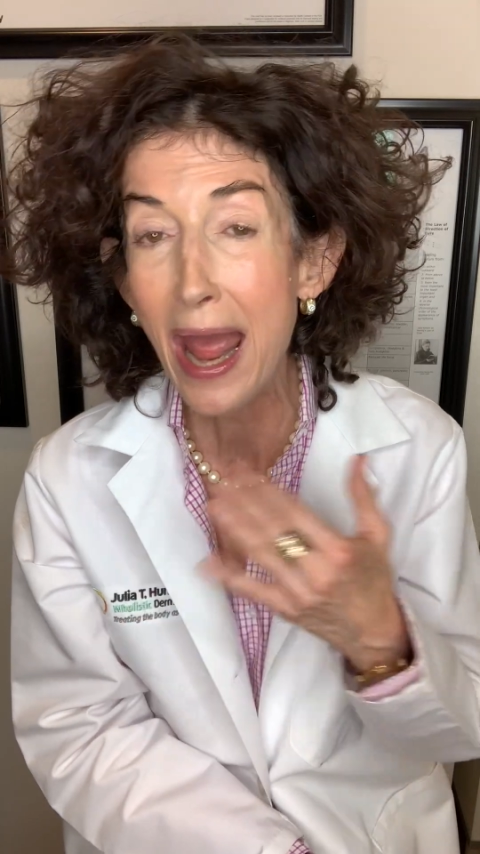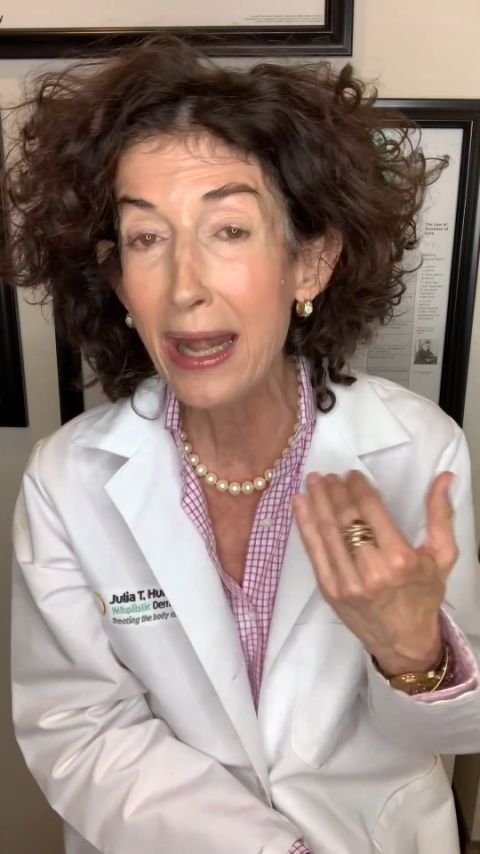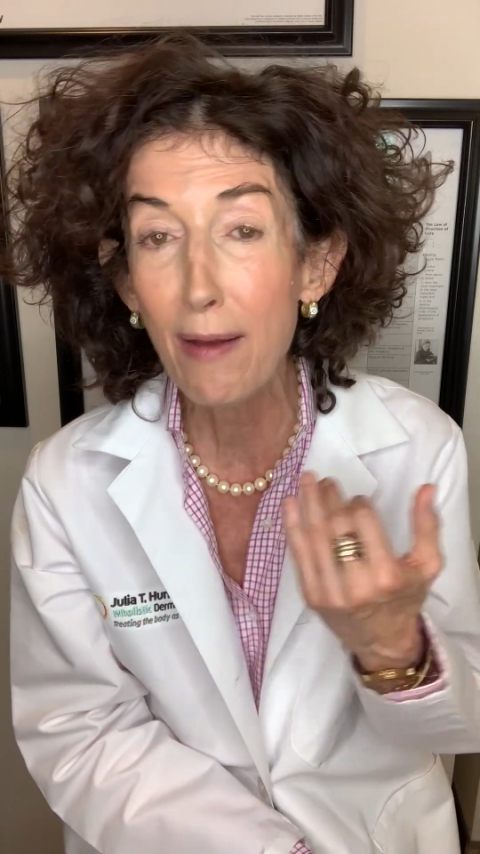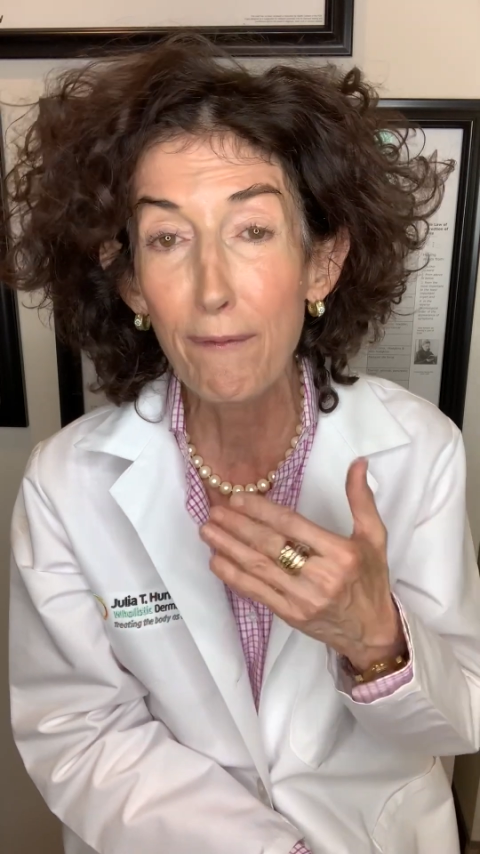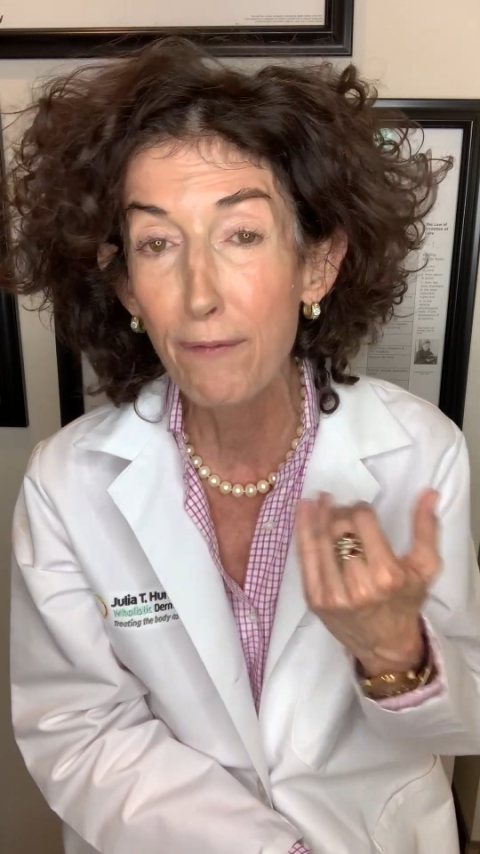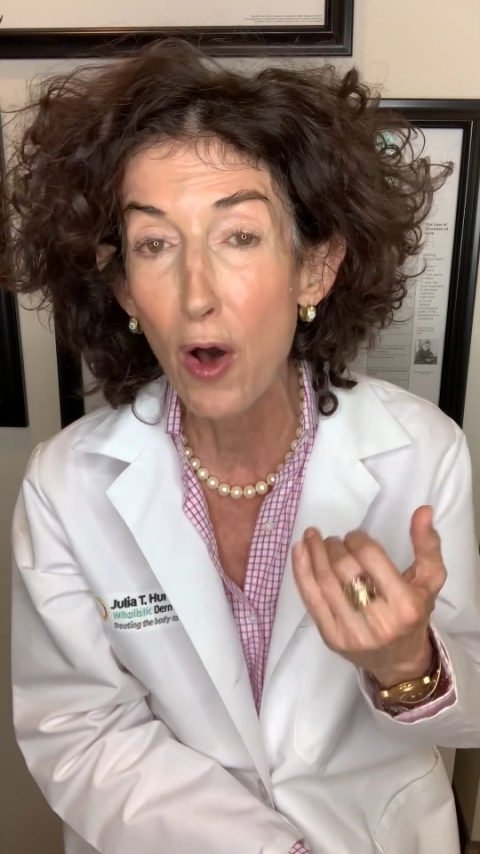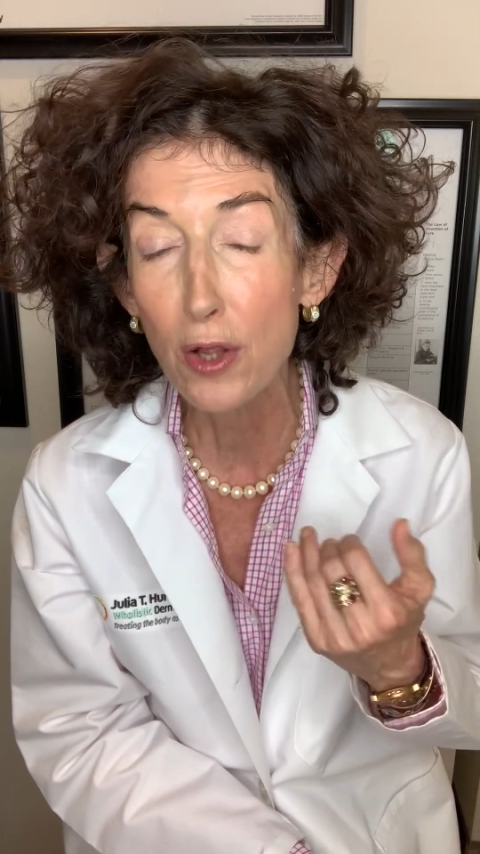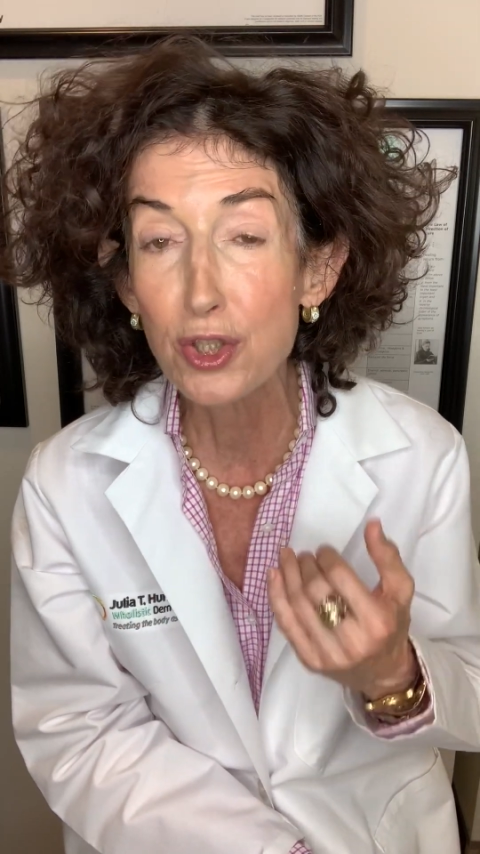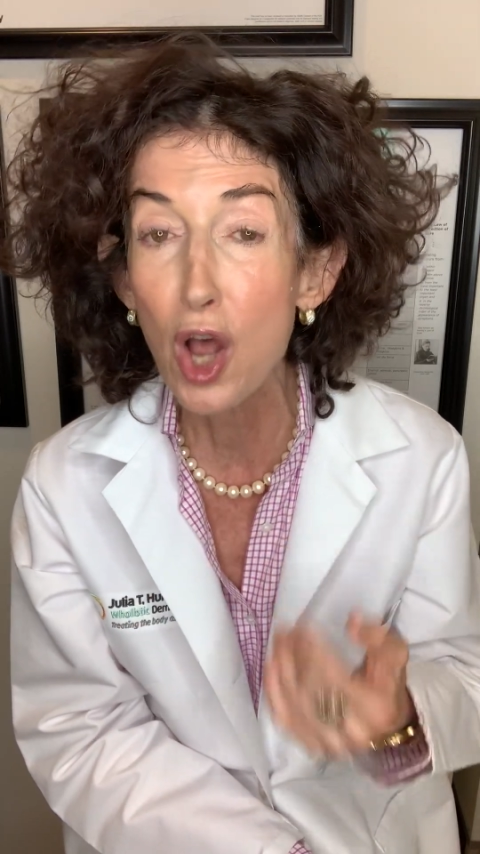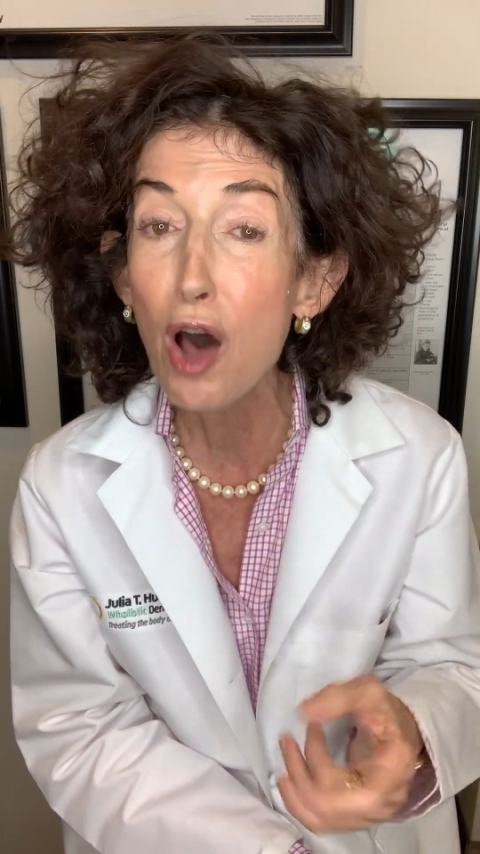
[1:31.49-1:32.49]
and it
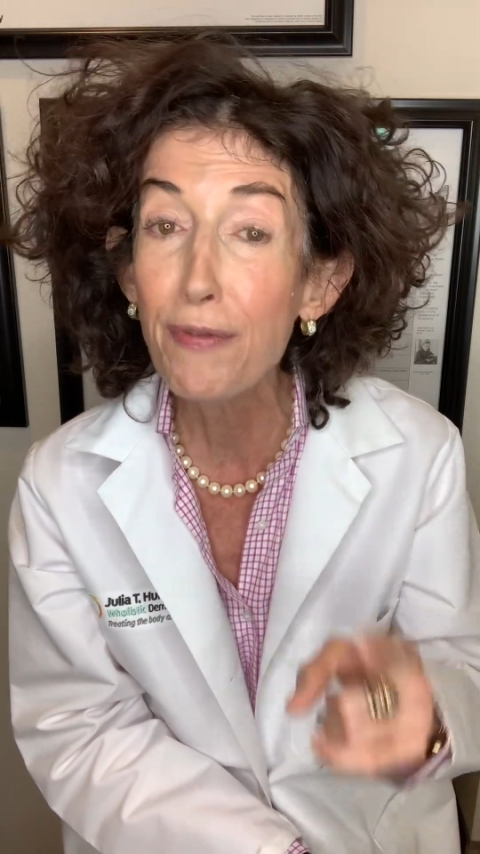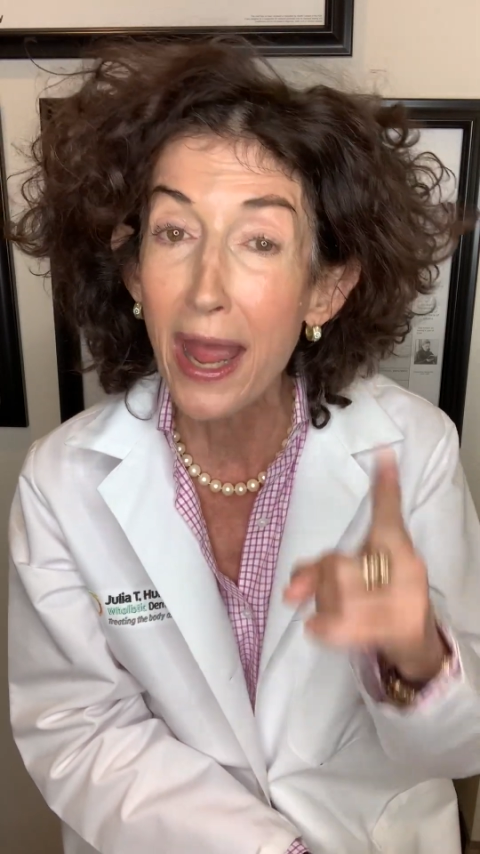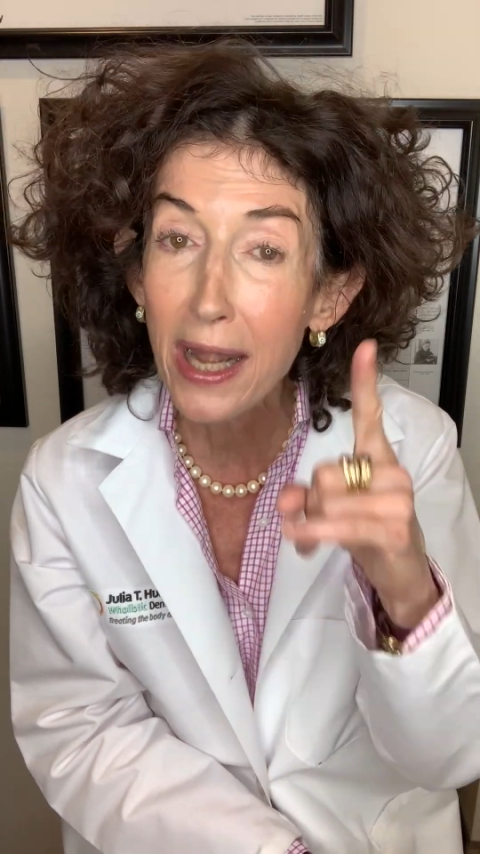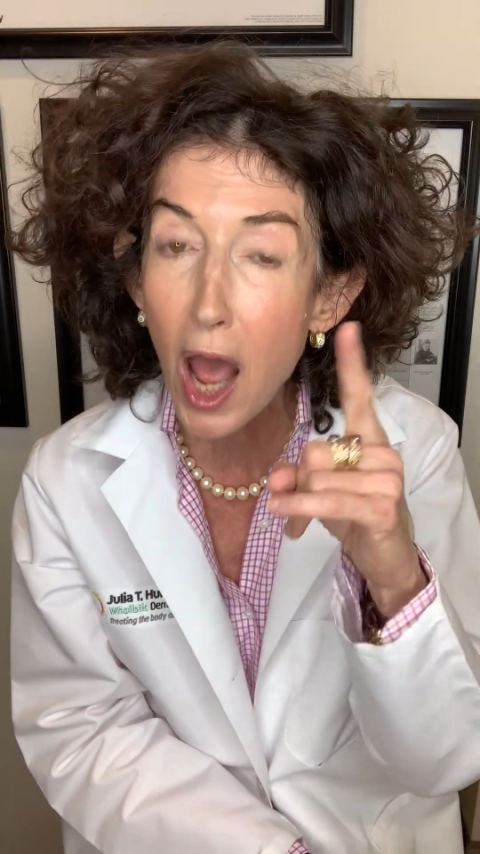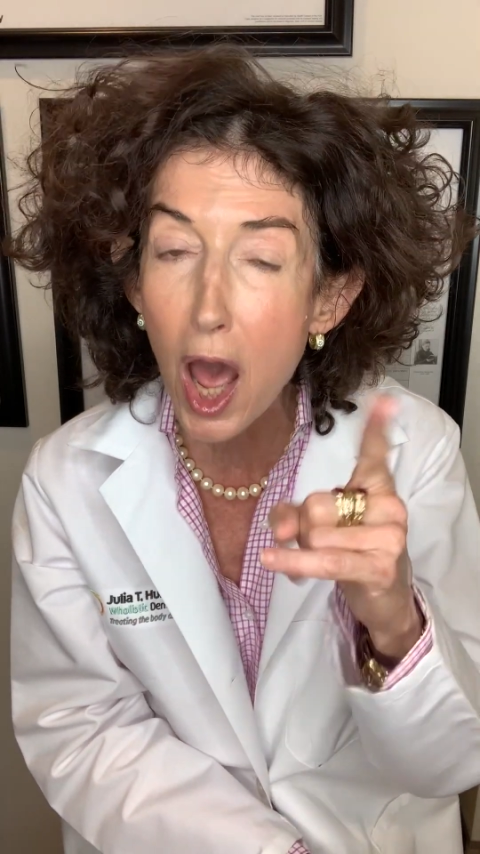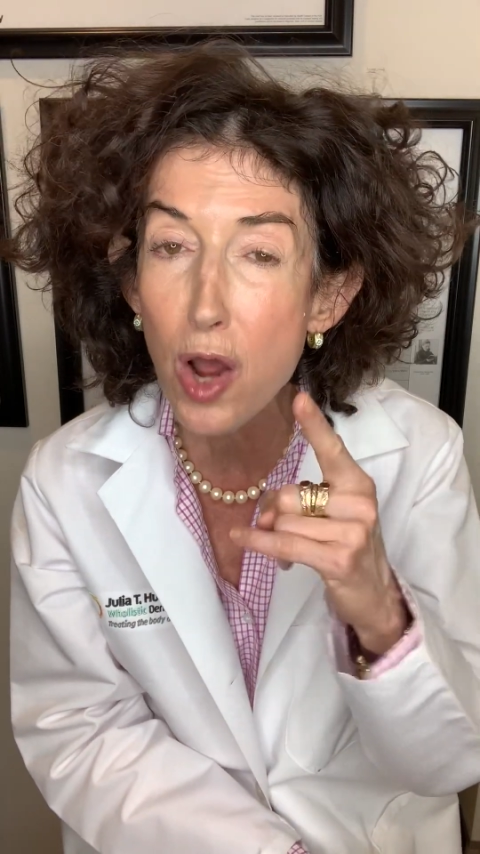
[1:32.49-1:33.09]
falls off, and